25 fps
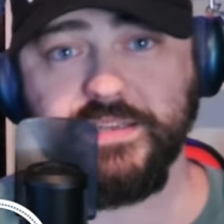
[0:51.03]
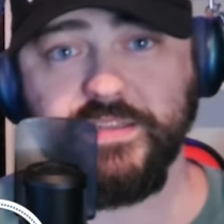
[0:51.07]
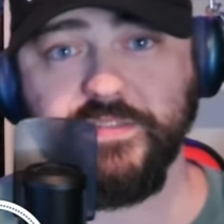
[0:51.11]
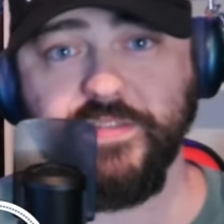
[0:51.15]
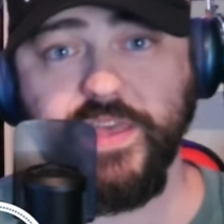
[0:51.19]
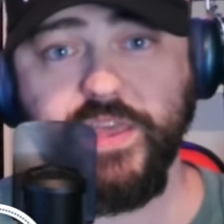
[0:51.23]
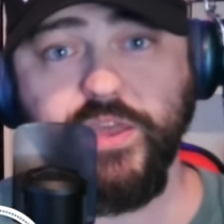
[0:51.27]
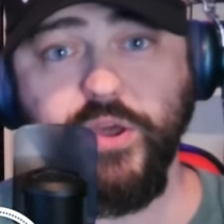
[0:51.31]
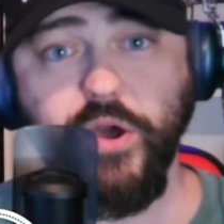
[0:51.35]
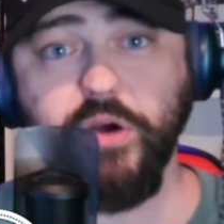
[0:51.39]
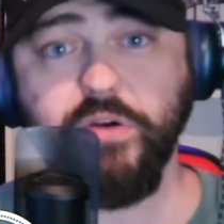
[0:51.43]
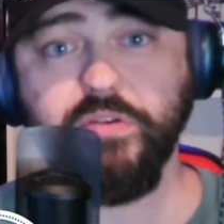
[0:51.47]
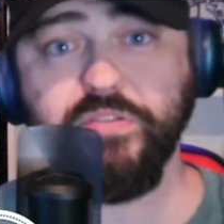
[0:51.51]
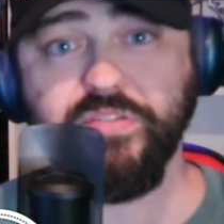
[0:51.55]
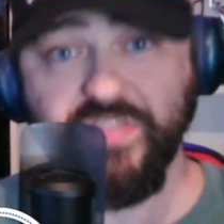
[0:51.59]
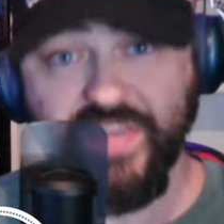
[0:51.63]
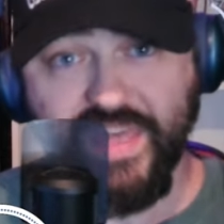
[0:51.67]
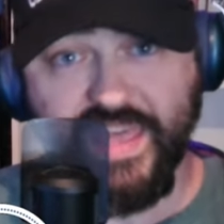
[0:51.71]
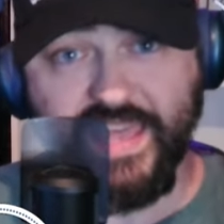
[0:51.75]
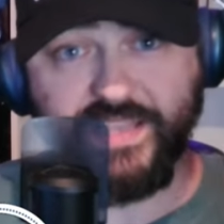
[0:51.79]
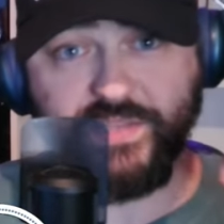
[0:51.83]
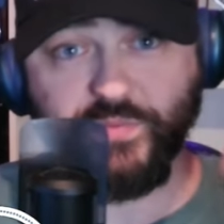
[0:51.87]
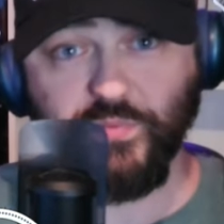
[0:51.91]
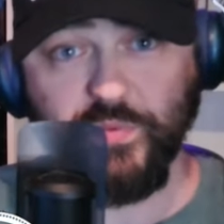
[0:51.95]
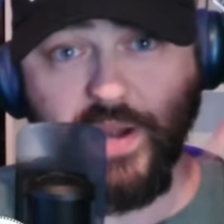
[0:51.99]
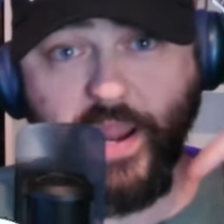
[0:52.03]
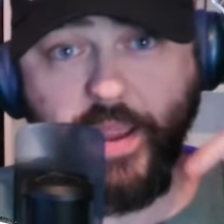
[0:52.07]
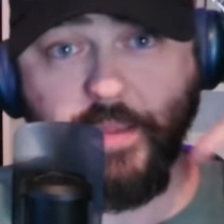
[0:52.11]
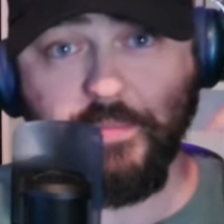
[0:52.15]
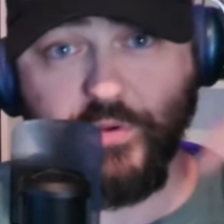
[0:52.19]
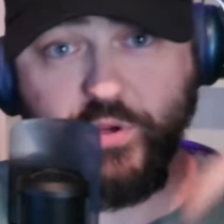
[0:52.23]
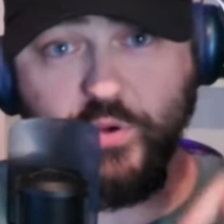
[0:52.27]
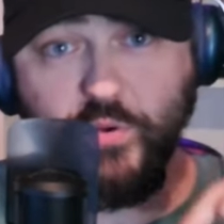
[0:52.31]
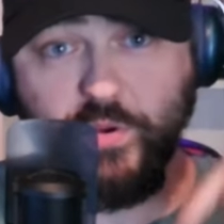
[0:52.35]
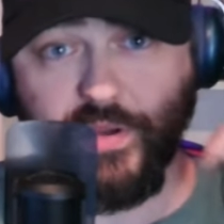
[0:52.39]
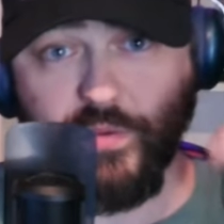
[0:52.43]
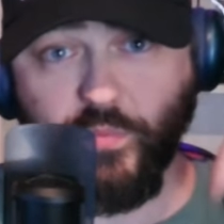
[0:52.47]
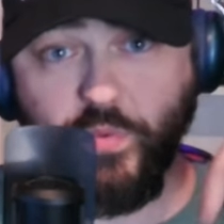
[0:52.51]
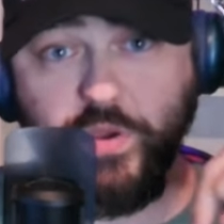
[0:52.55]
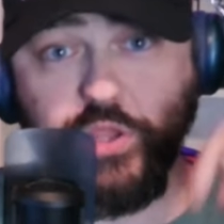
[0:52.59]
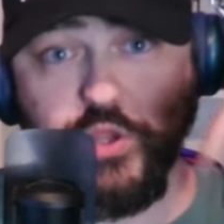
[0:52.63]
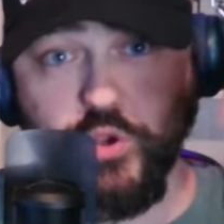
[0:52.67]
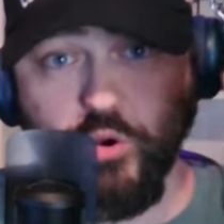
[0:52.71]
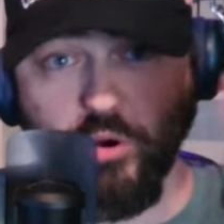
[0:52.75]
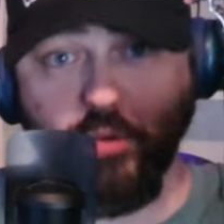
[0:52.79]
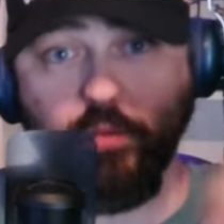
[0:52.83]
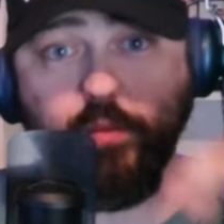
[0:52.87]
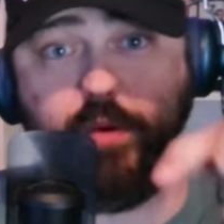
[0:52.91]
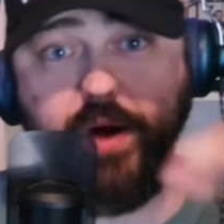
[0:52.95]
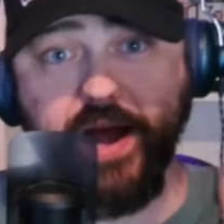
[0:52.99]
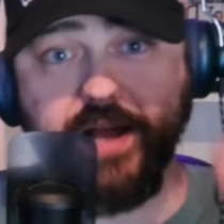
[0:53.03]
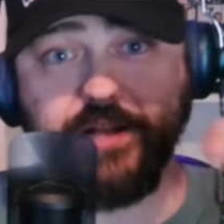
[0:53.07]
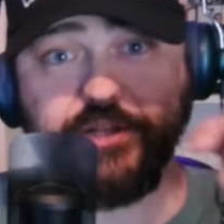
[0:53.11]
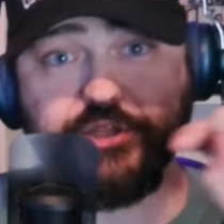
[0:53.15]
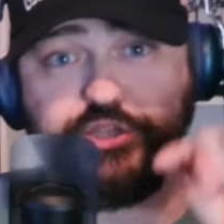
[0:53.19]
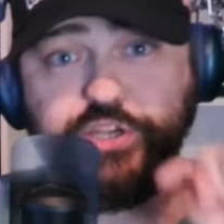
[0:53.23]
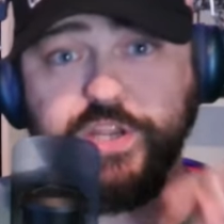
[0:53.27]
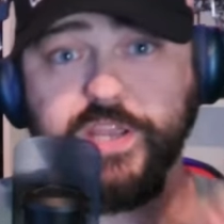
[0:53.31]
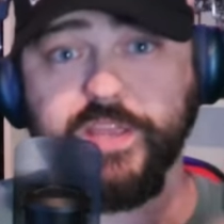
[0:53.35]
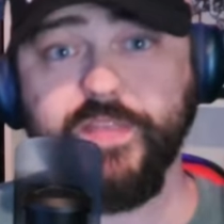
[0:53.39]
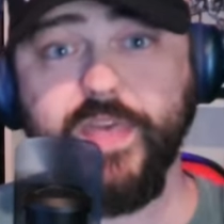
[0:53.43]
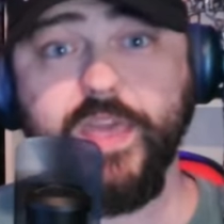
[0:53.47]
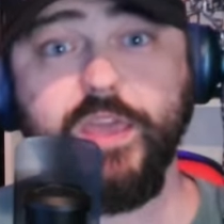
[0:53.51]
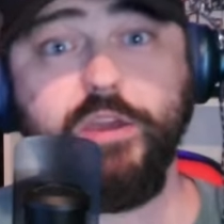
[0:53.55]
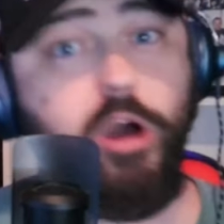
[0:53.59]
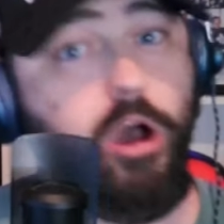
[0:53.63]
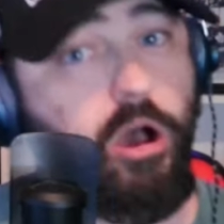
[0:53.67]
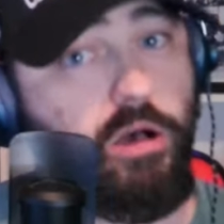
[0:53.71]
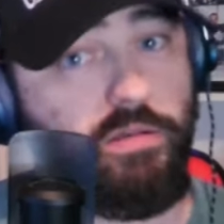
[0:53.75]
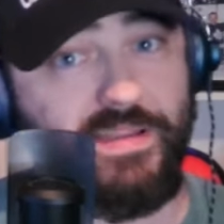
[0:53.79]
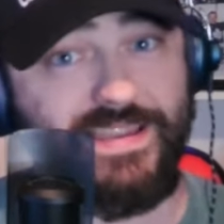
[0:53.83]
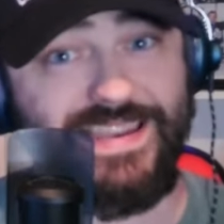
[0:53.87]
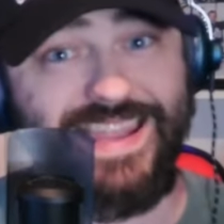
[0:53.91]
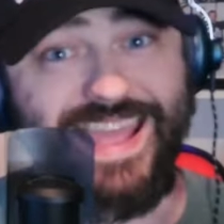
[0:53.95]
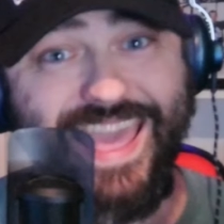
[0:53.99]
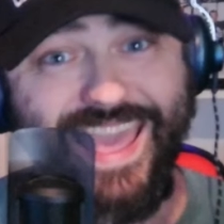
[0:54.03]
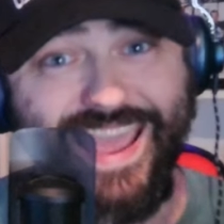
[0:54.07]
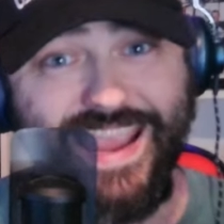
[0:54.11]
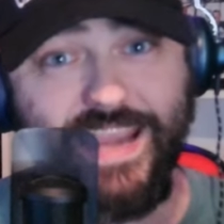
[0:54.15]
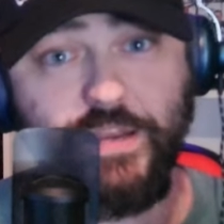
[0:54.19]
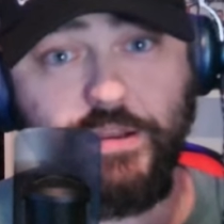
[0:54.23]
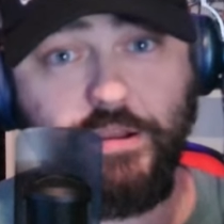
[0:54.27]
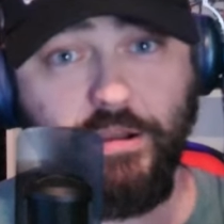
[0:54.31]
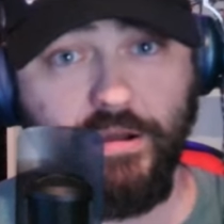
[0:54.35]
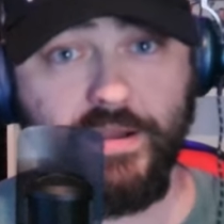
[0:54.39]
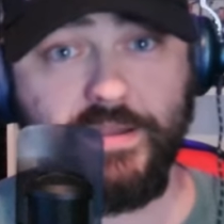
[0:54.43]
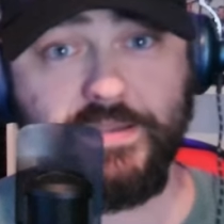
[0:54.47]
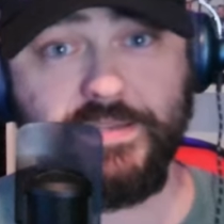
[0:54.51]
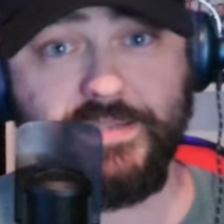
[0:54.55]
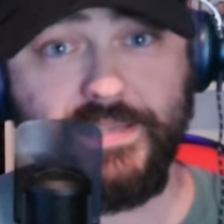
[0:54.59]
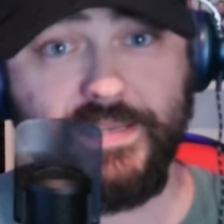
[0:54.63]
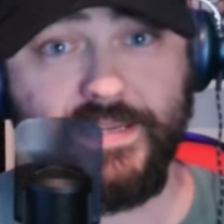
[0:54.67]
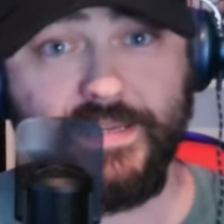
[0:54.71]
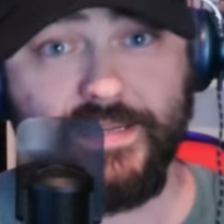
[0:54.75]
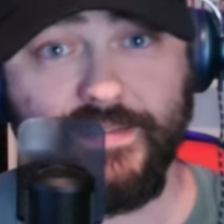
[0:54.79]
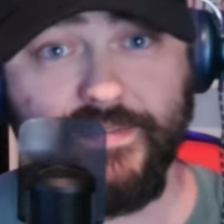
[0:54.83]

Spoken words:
They call this, what I'm doing, what you're watching, they call it hate content.